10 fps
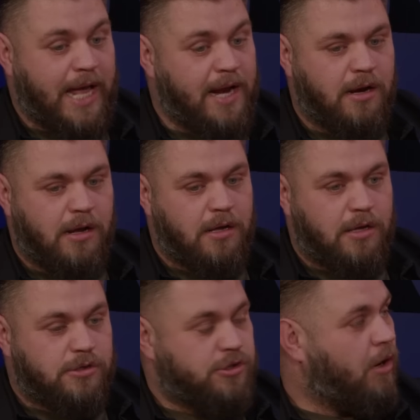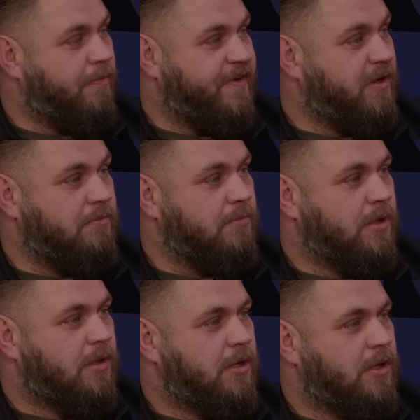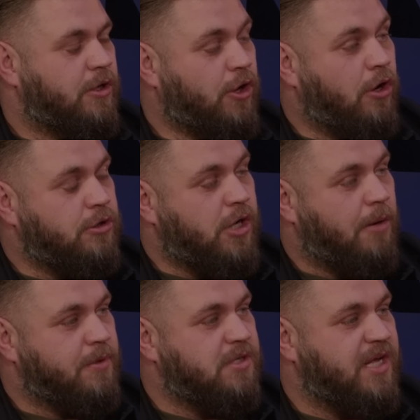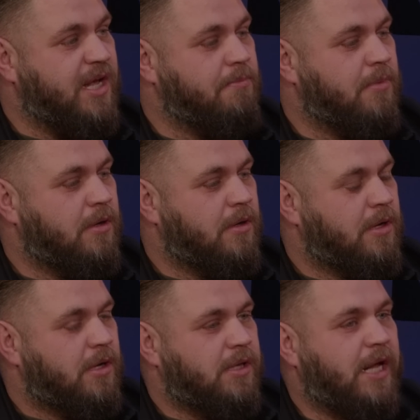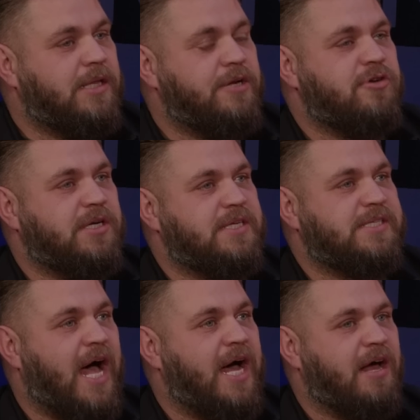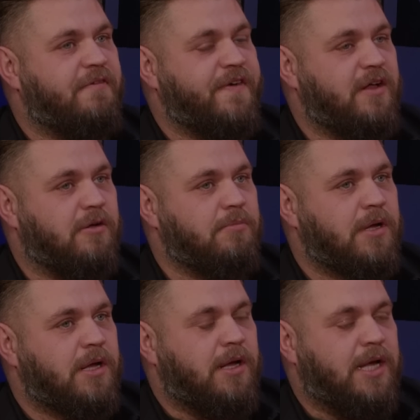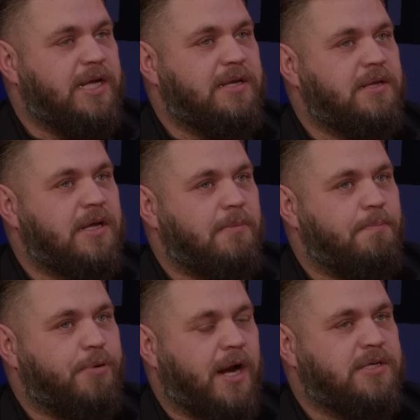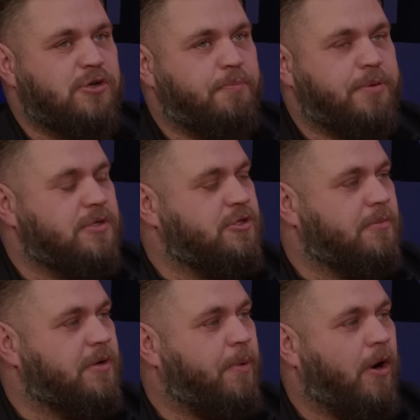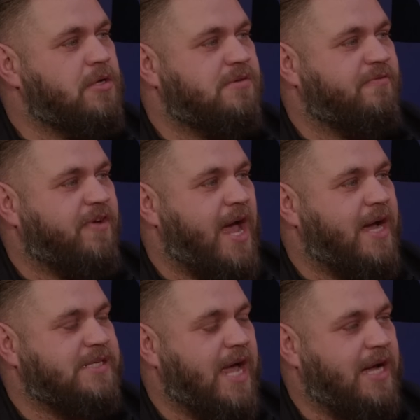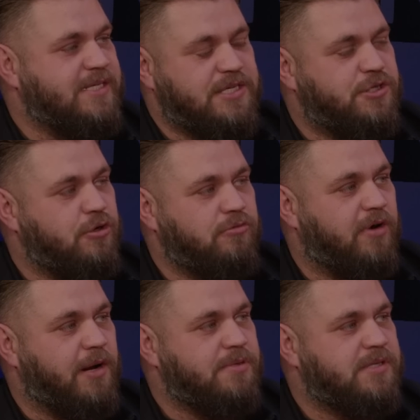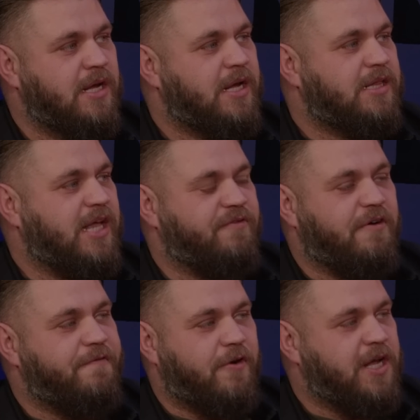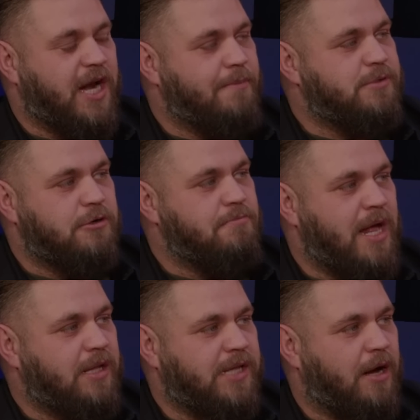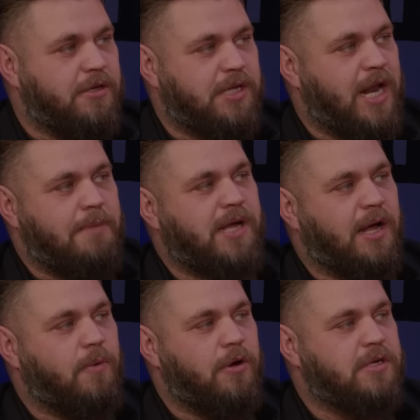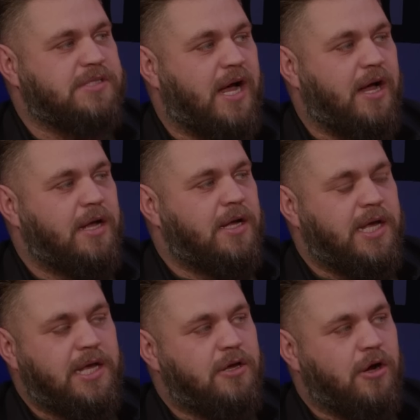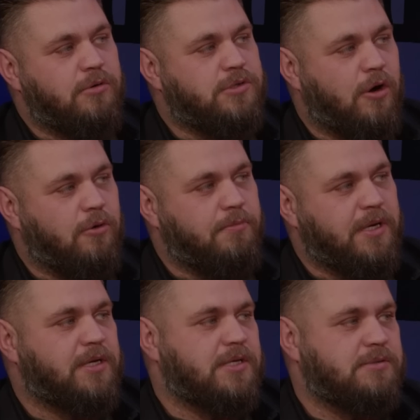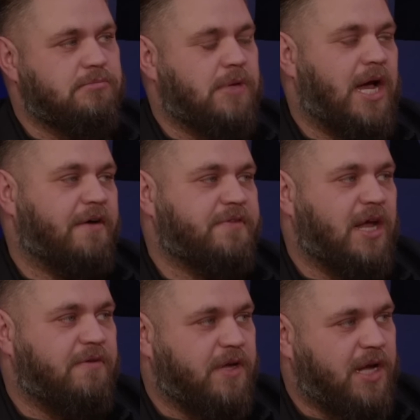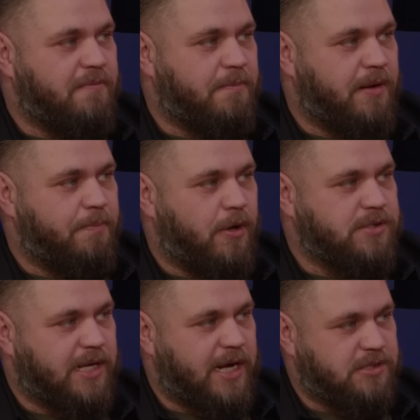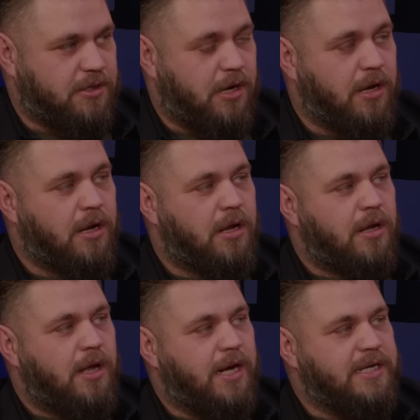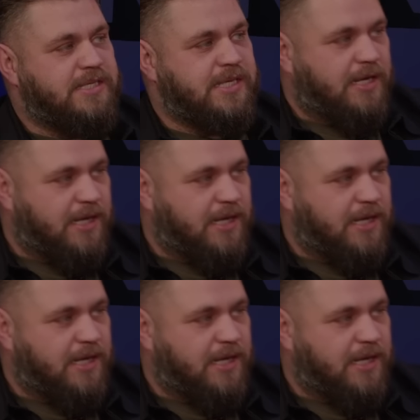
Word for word: Again, top film. Uh, not top because of him. Like literally the start of that film, he breaks open some of the poison VX gas, his suit rips, they have a fucking absolute meltdown at the lab that he works at. He goes home because mm, half day if you get a bit of poison gas on you. And he's